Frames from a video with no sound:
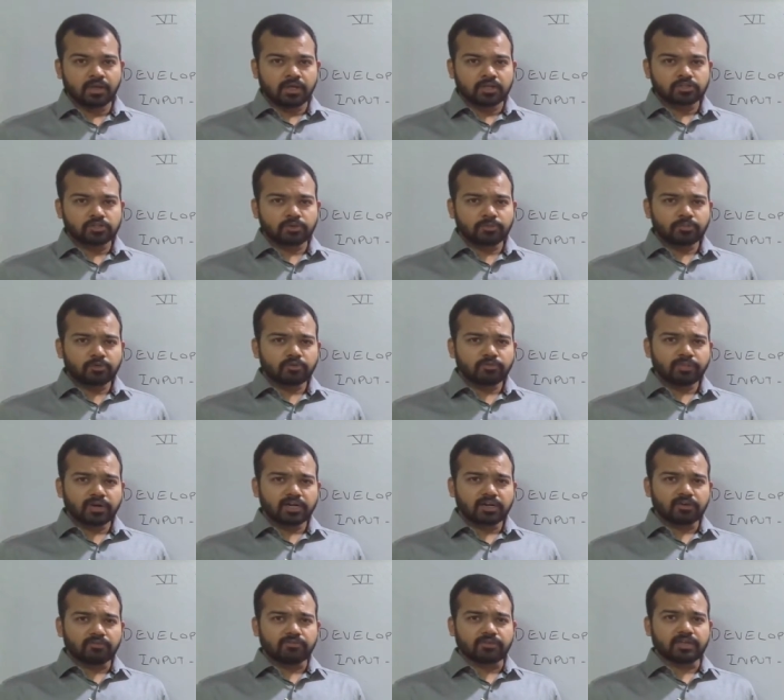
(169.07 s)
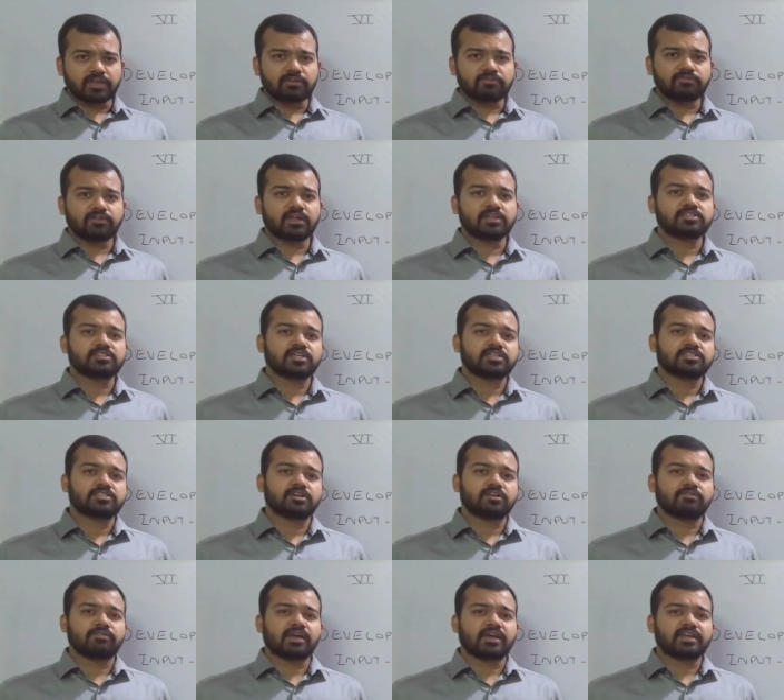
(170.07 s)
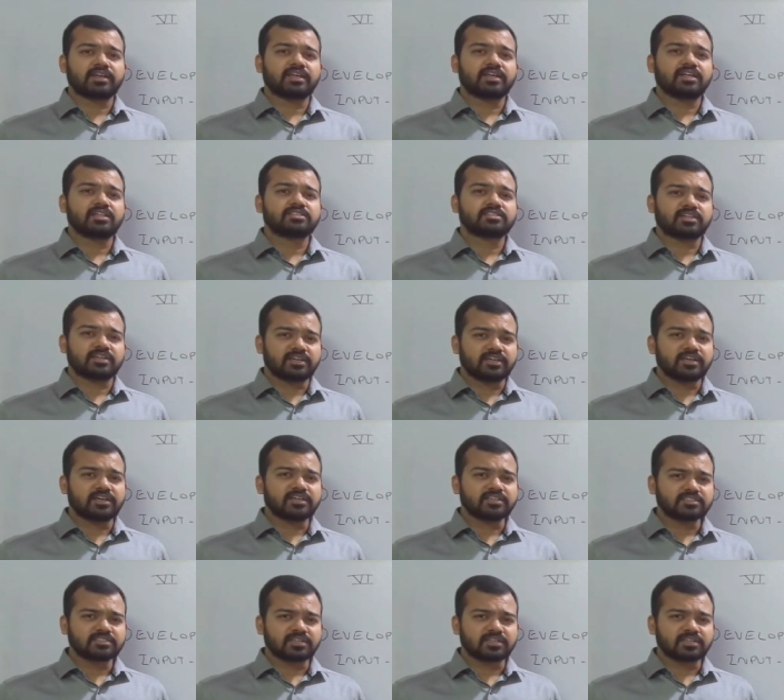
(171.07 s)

So improvement of infrastructure of agriculture and